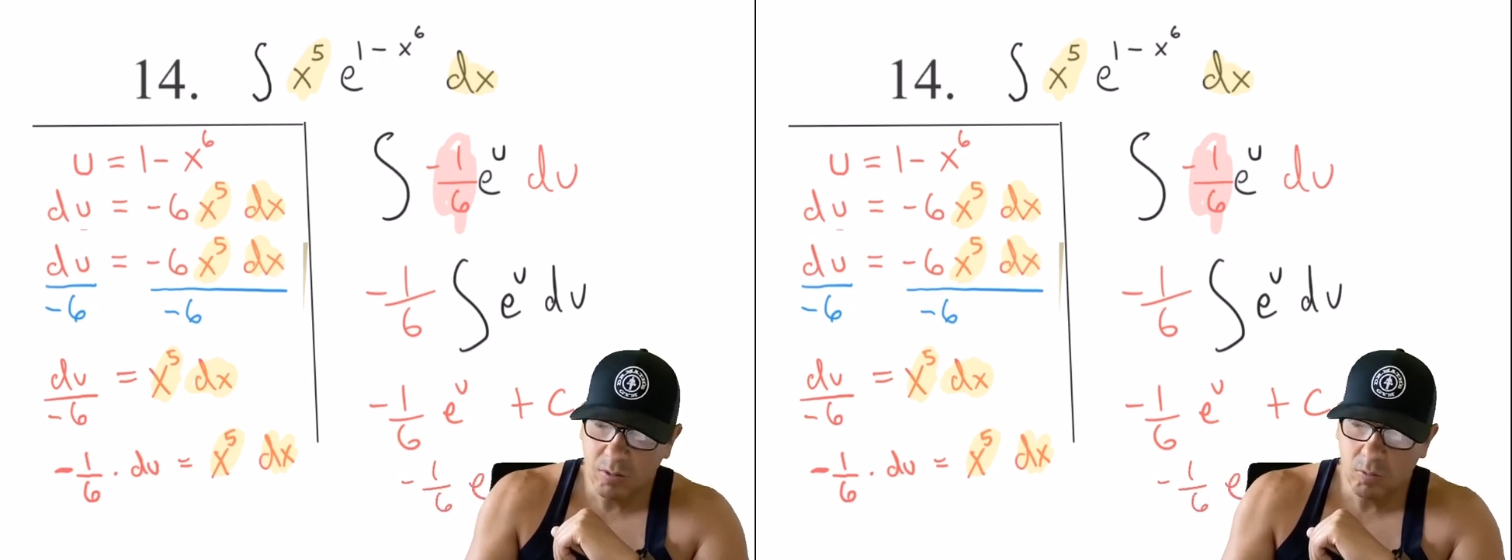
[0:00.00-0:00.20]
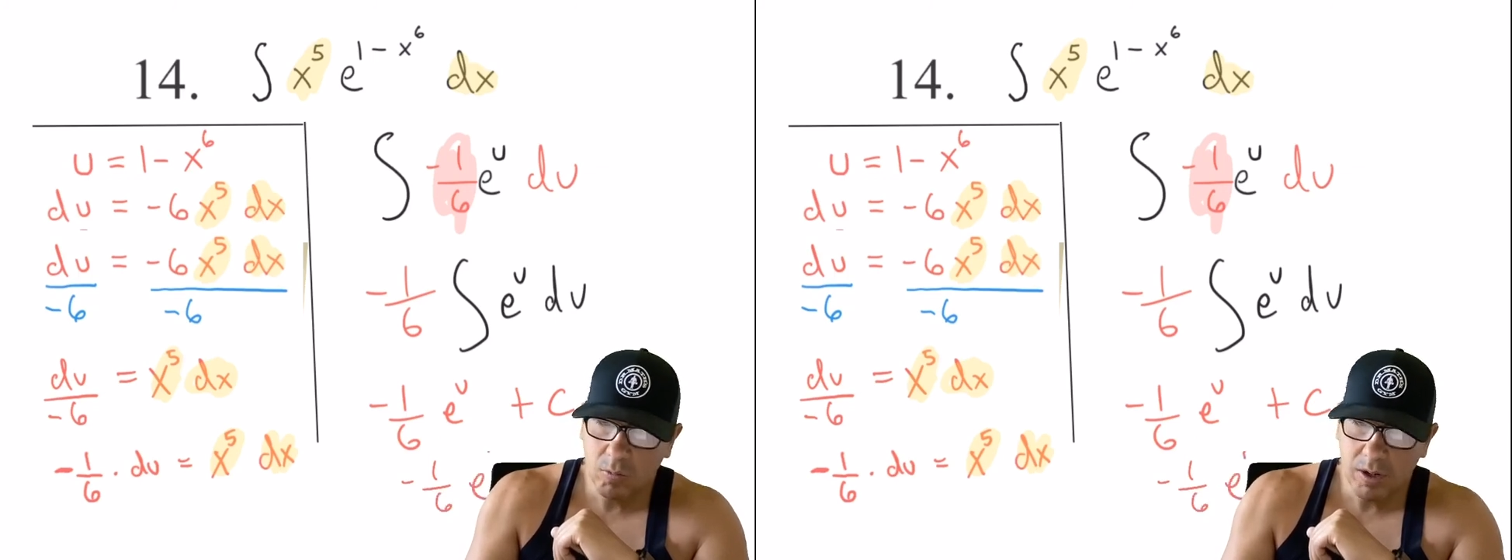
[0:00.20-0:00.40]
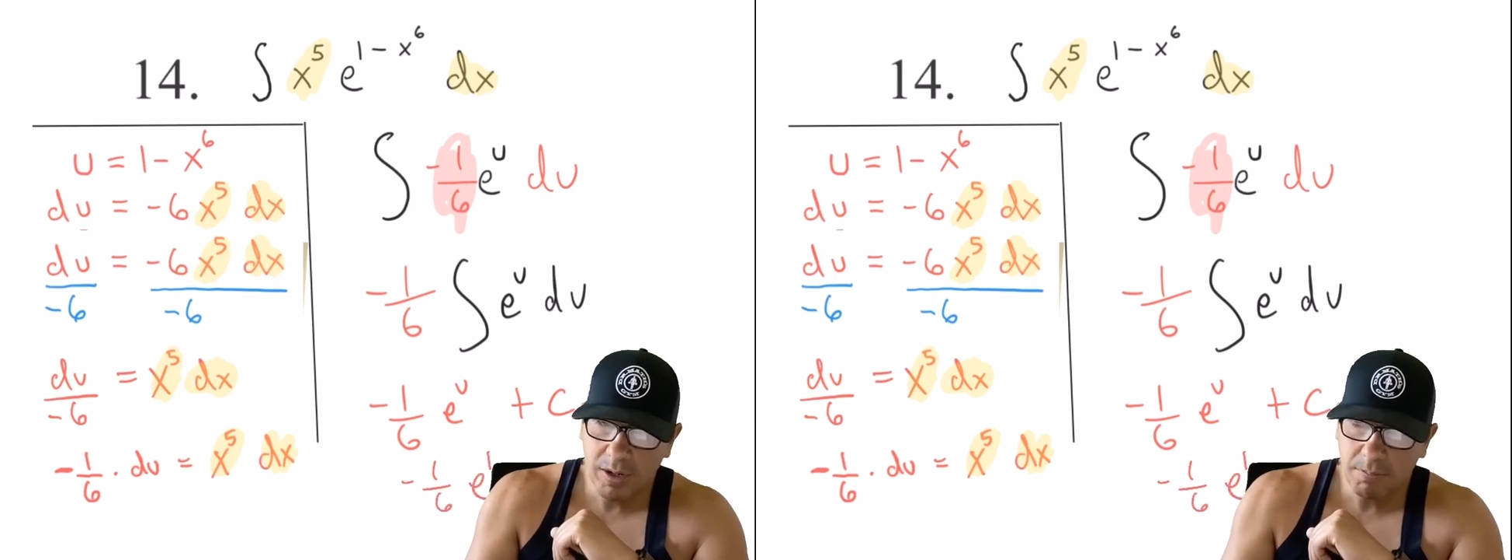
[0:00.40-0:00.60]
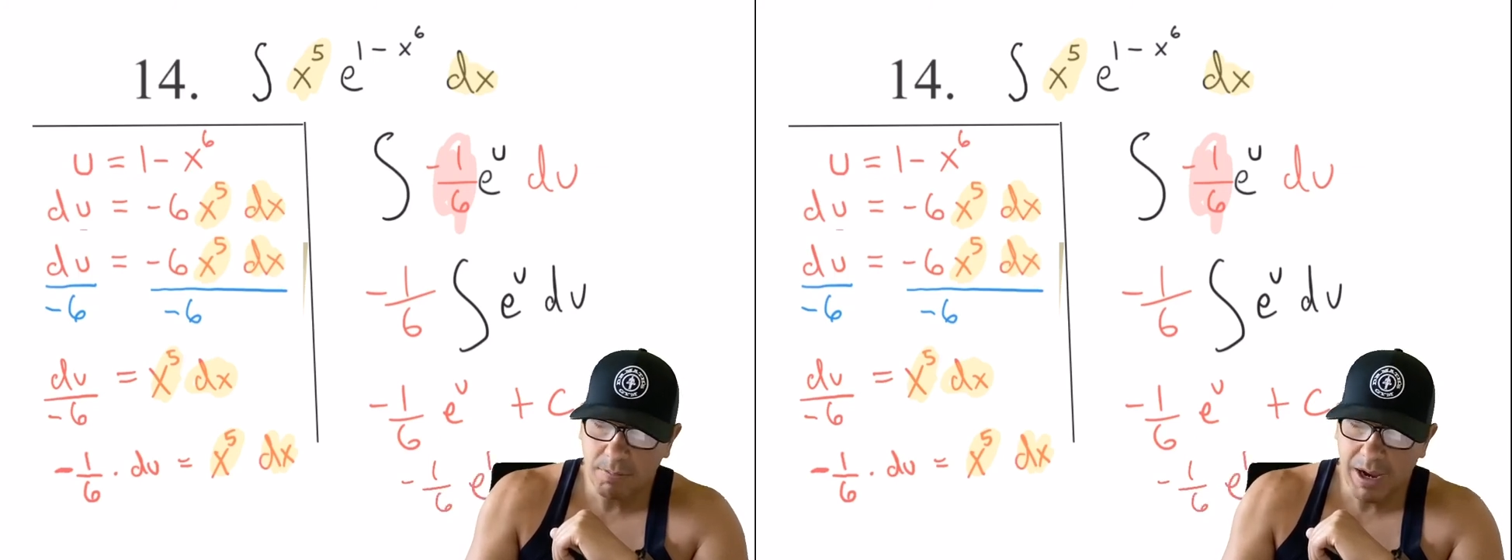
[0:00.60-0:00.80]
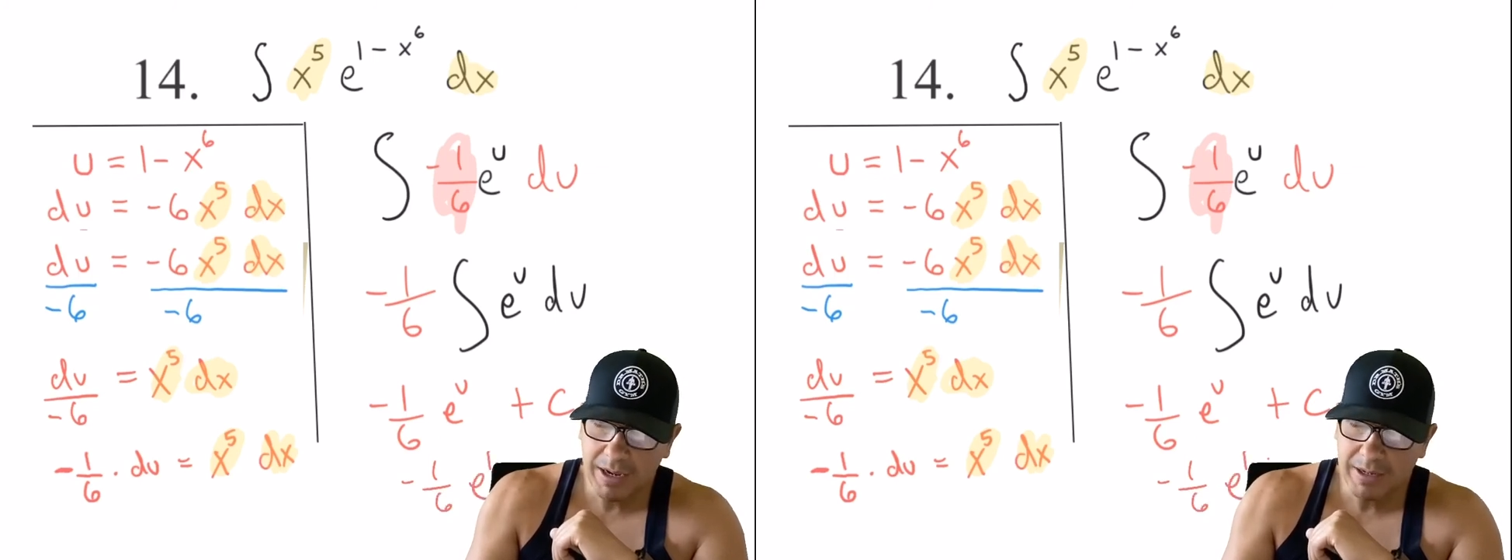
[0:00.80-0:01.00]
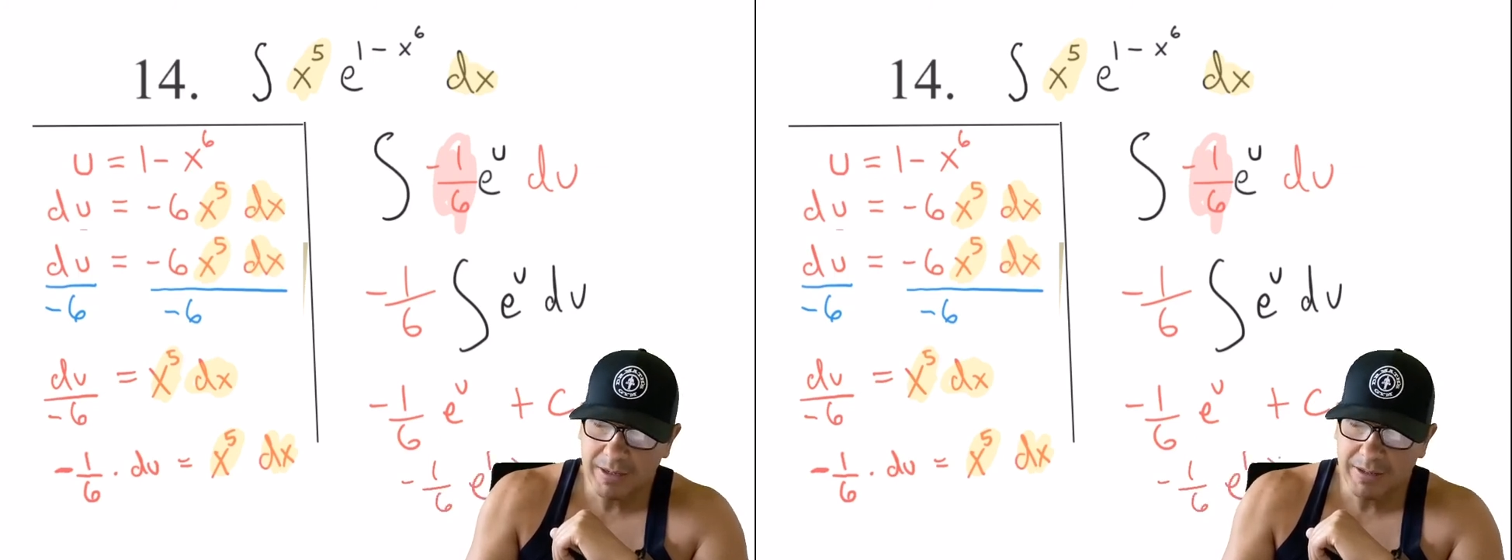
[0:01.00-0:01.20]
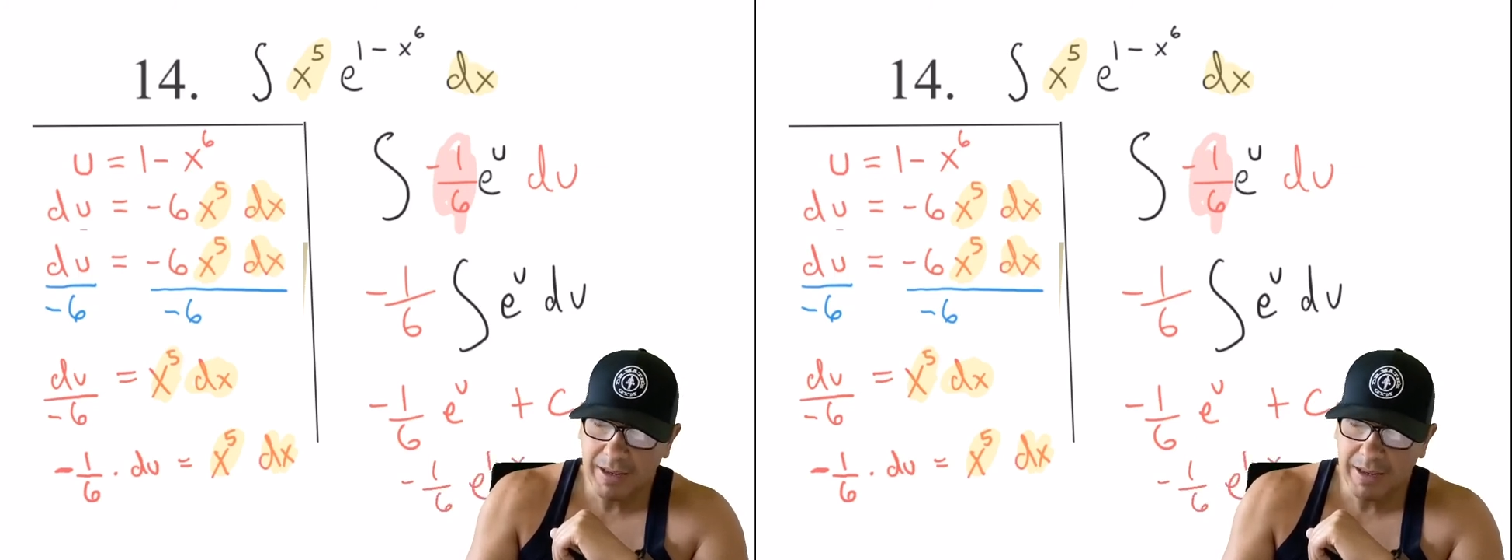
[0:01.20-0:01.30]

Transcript: 1 minus